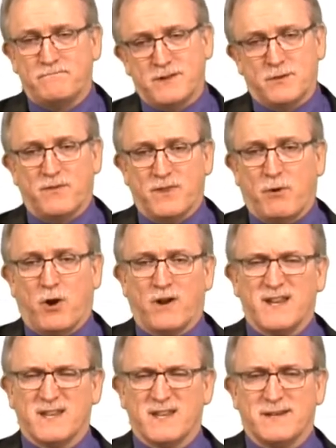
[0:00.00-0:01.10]
between the
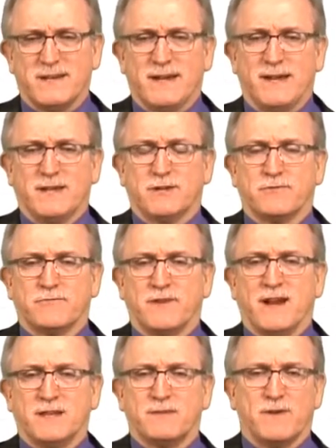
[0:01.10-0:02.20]
parties and certain
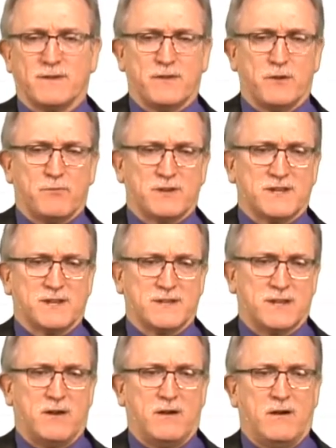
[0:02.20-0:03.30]
rights, but your book
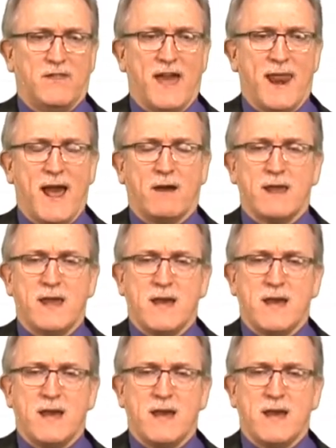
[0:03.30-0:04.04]
sets all that out.